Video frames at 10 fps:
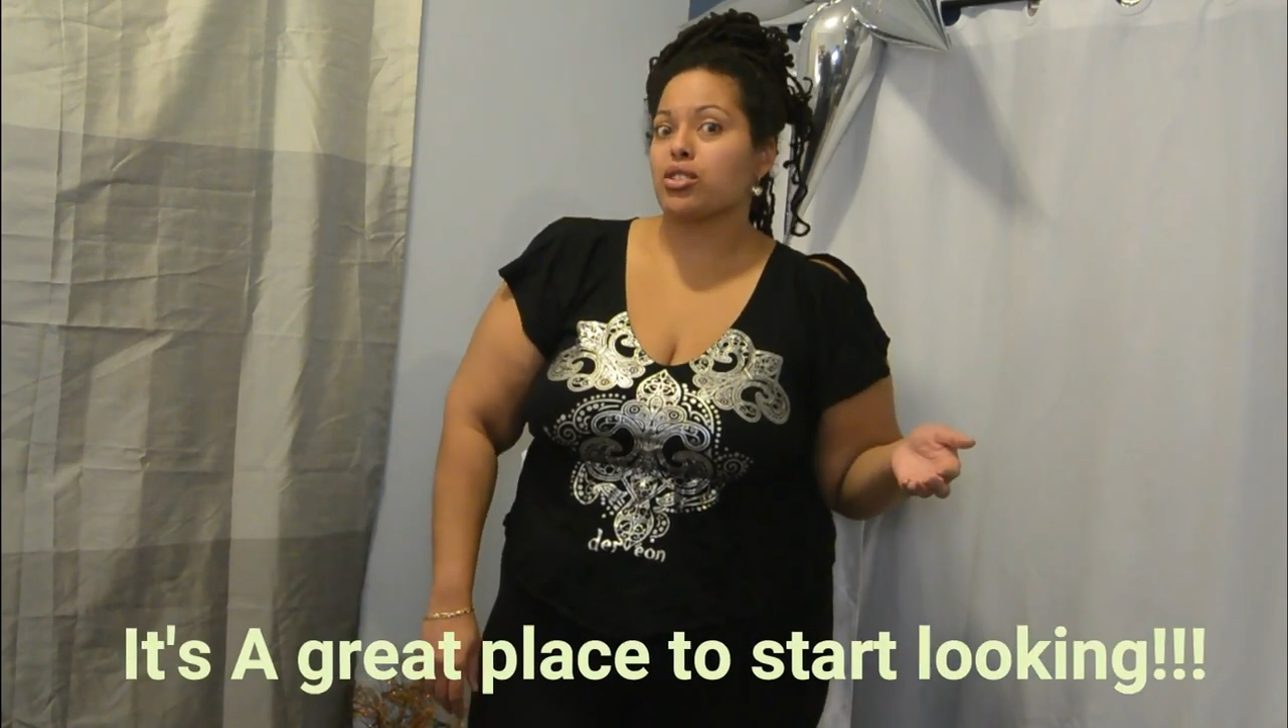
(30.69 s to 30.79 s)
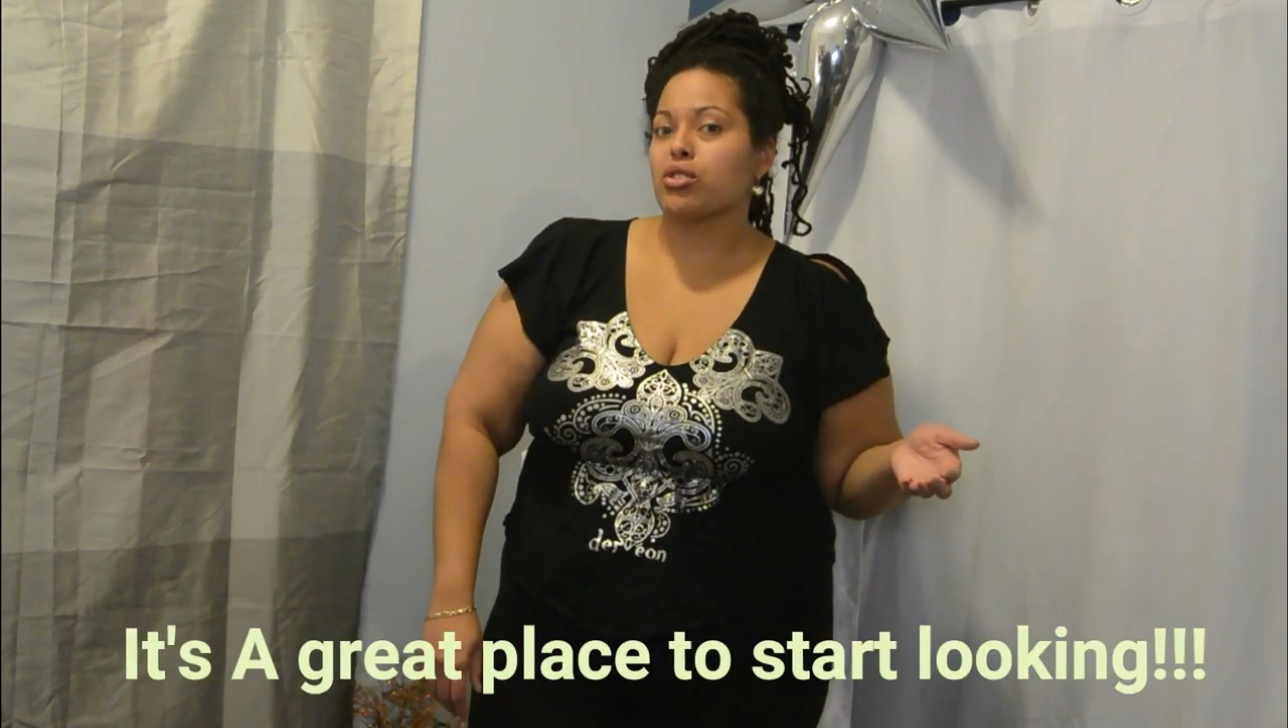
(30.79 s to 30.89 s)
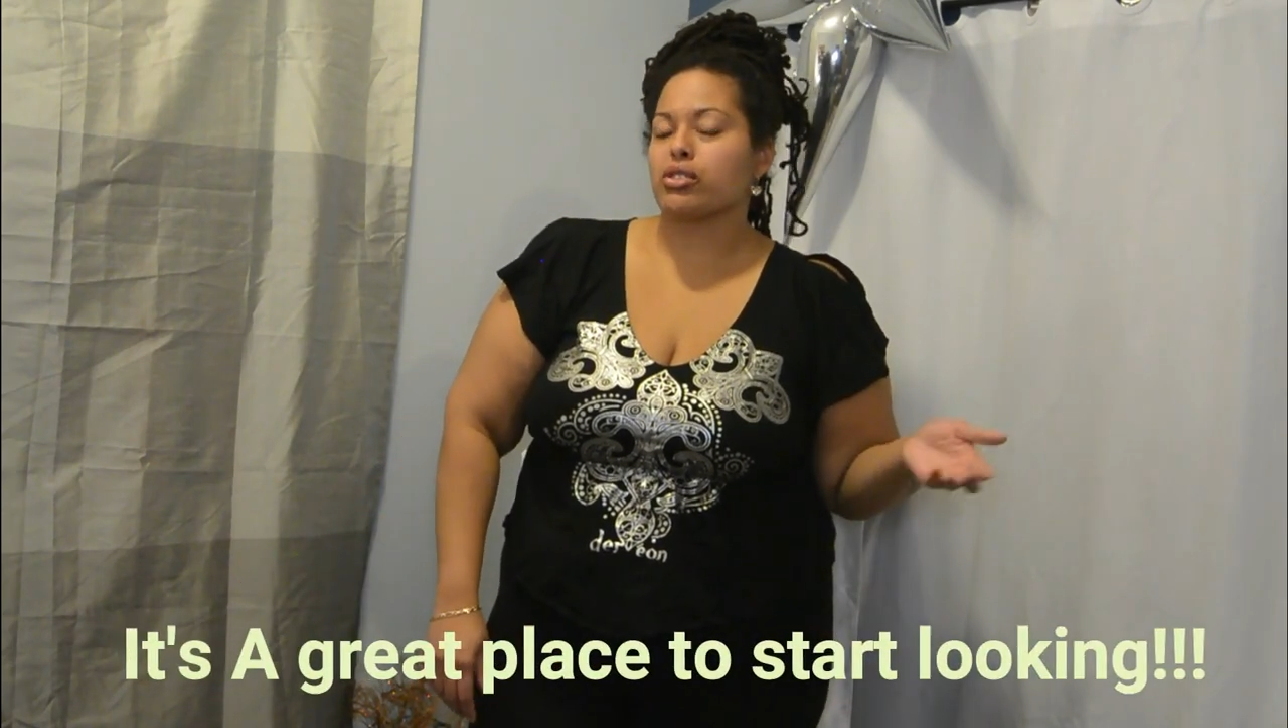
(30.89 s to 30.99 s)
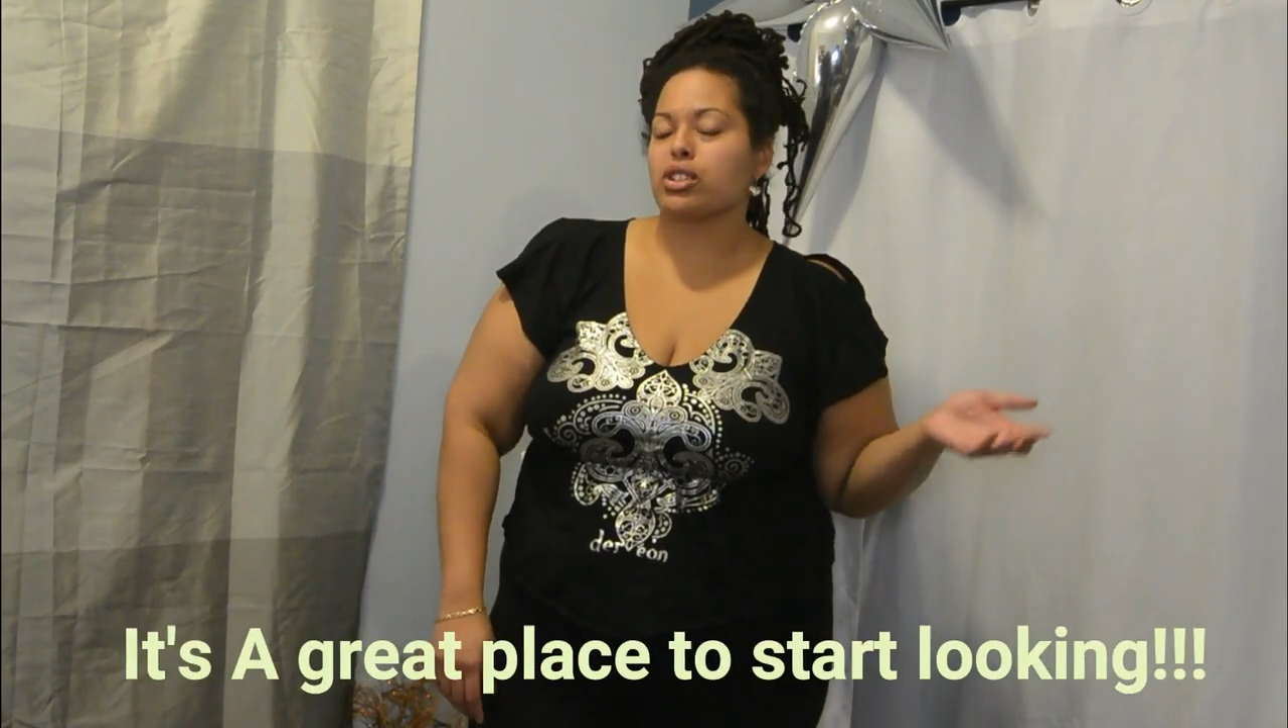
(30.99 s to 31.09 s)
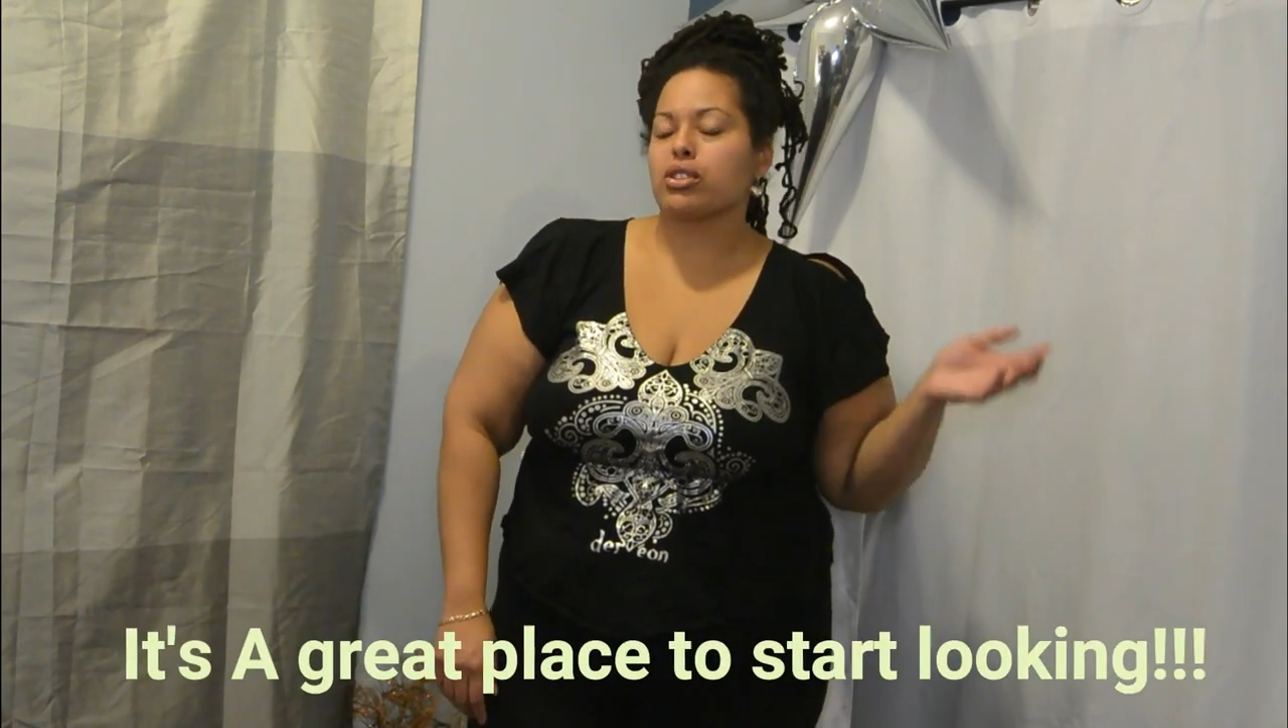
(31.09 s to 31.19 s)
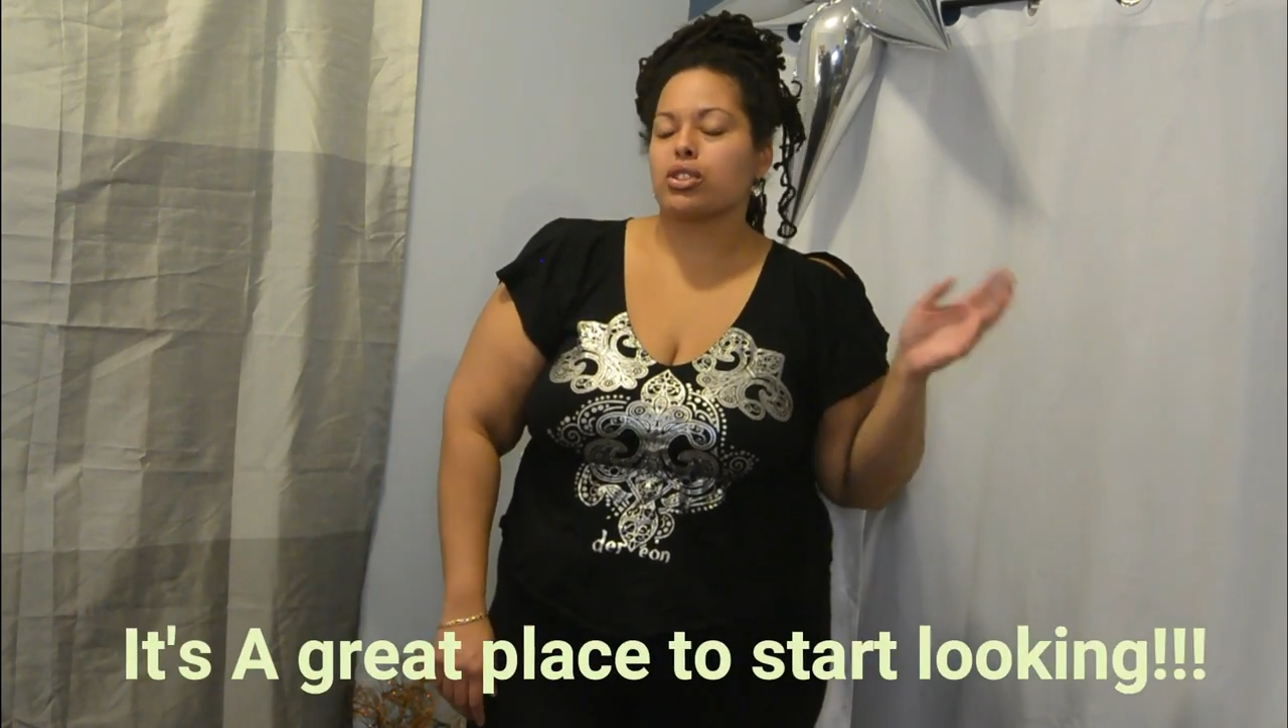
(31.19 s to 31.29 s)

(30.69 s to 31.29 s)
Nova.